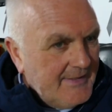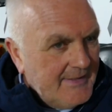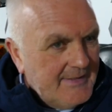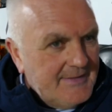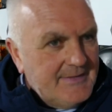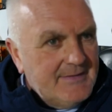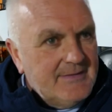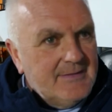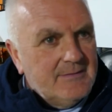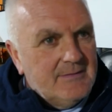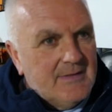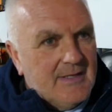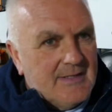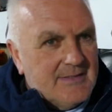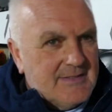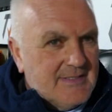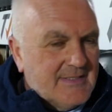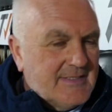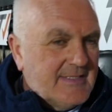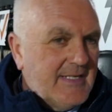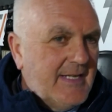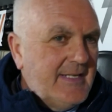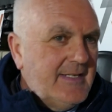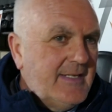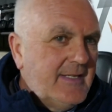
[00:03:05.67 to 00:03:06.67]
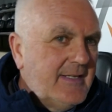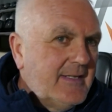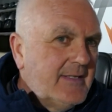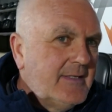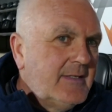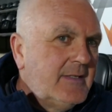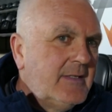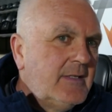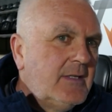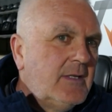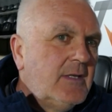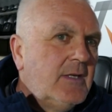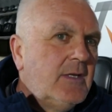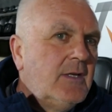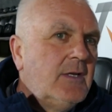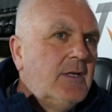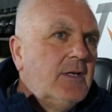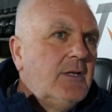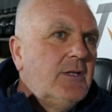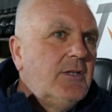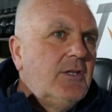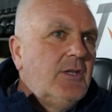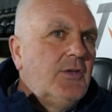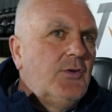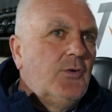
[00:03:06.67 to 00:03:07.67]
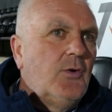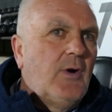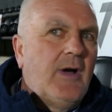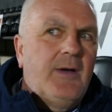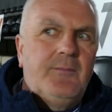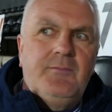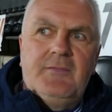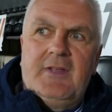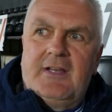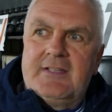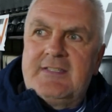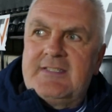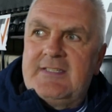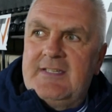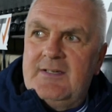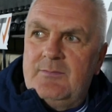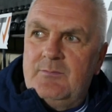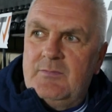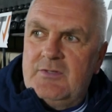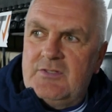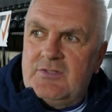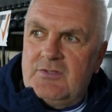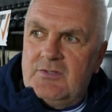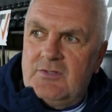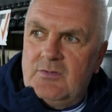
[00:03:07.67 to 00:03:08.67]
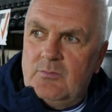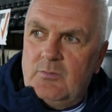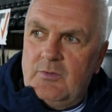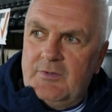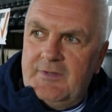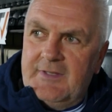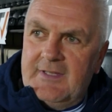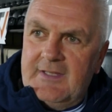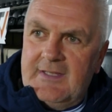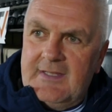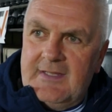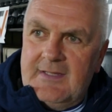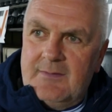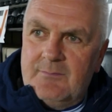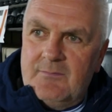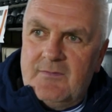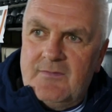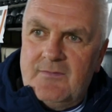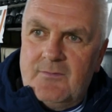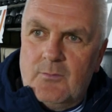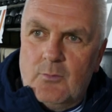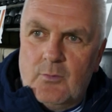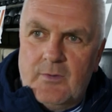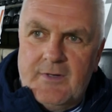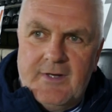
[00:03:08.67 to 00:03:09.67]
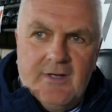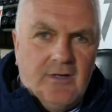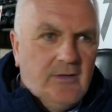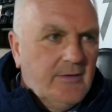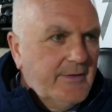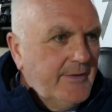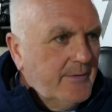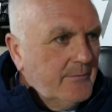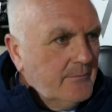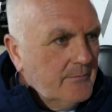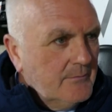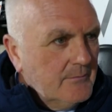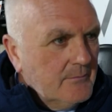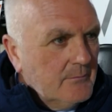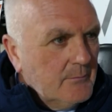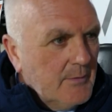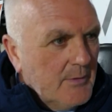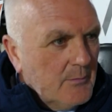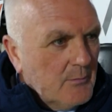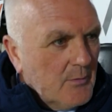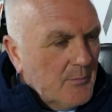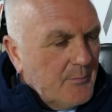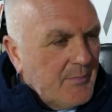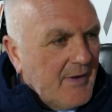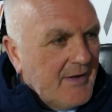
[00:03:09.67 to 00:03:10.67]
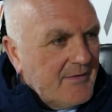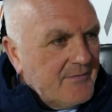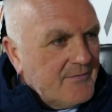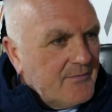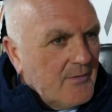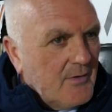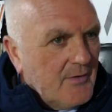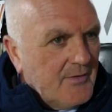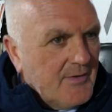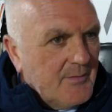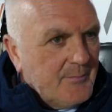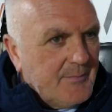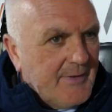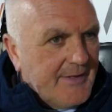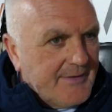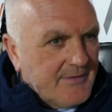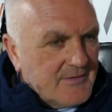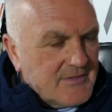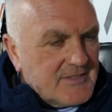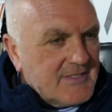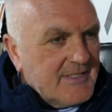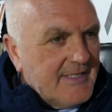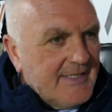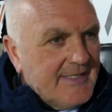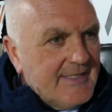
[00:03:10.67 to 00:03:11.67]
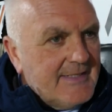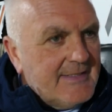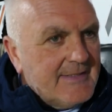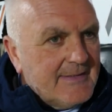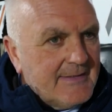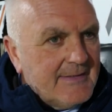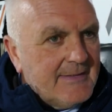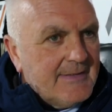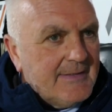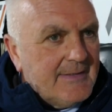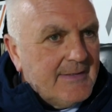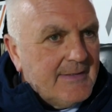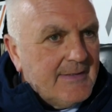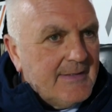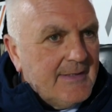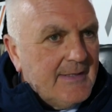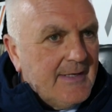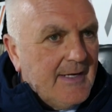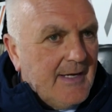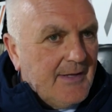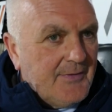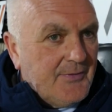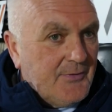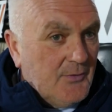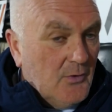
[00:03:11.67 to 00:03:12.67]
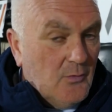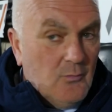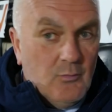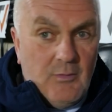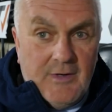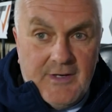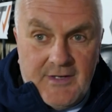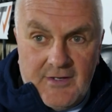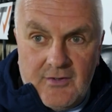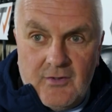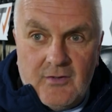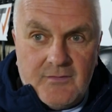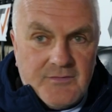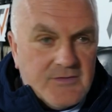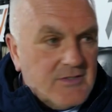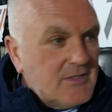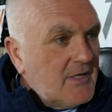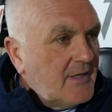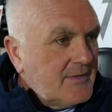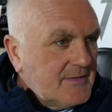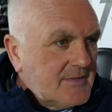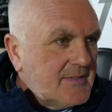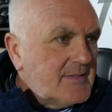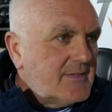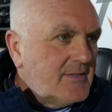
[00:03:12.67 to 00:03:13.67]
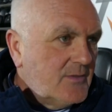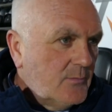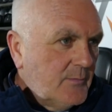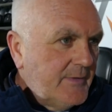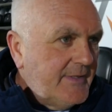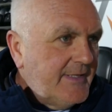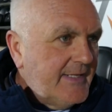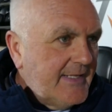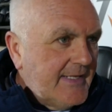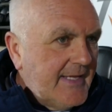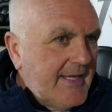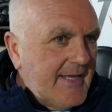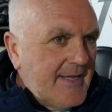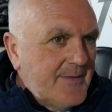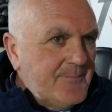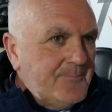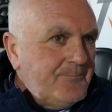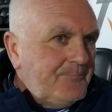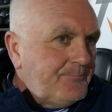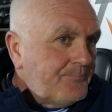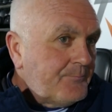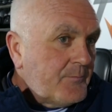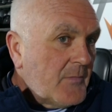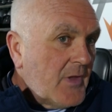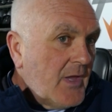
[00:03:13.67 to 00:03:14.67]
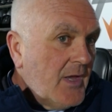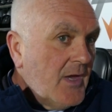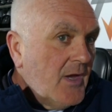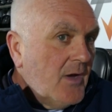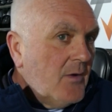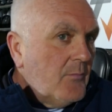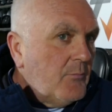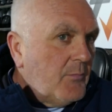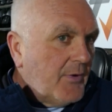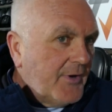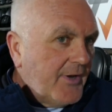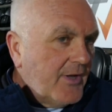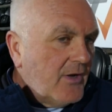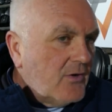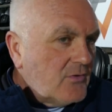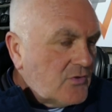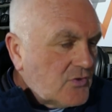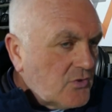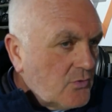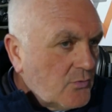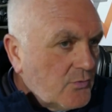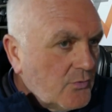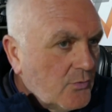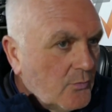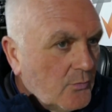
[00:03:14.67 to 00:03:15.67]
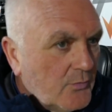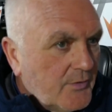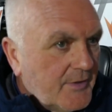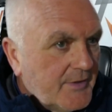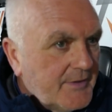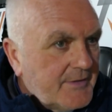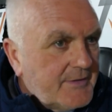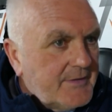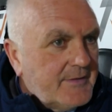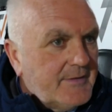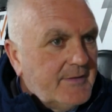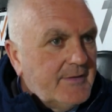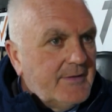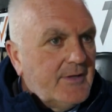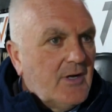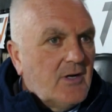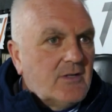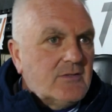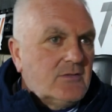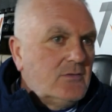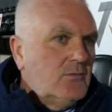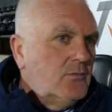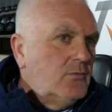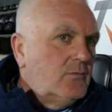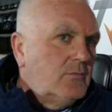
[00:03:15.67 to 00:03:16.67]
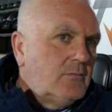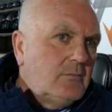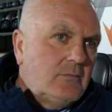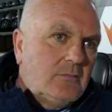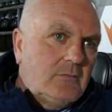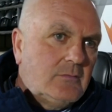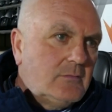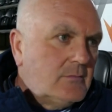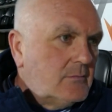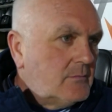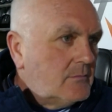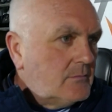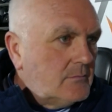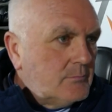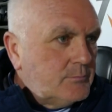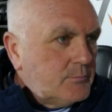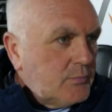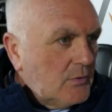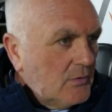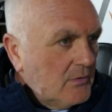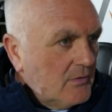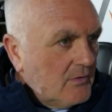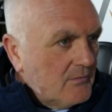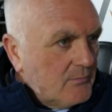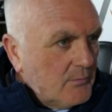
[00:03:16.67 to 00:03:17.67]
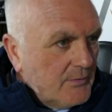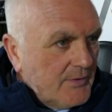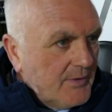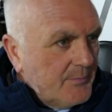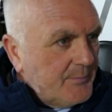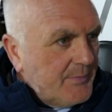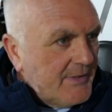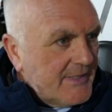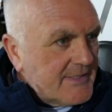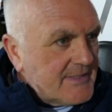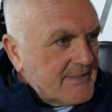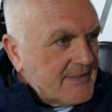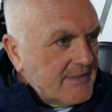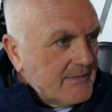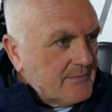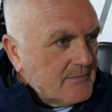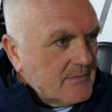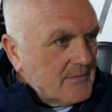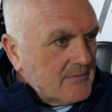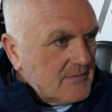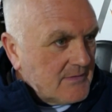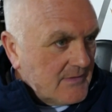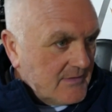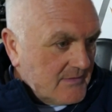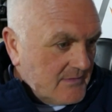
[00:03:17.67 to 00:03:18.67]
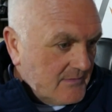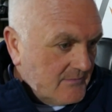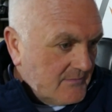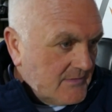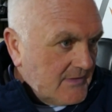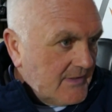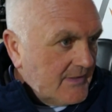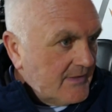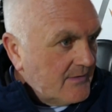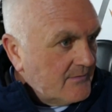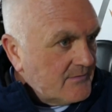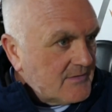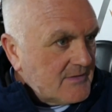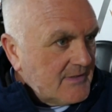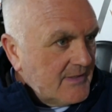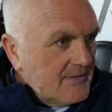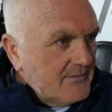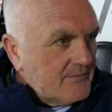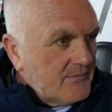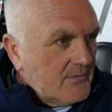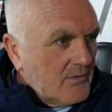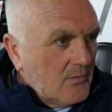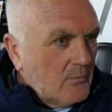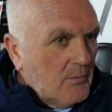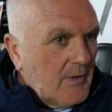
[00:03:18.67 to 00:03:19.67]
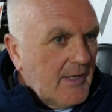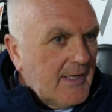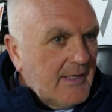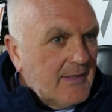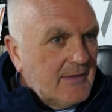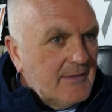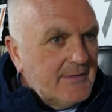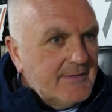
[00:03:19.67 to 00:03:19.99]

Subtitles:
And as I say to you, you know, I'm not saying we should have won the game 4-0 and we were by far the better side. I thought we had enough chances to win the game. But I also know that Oxo pulled off one of the best saves, as I've said, I've seen for a while.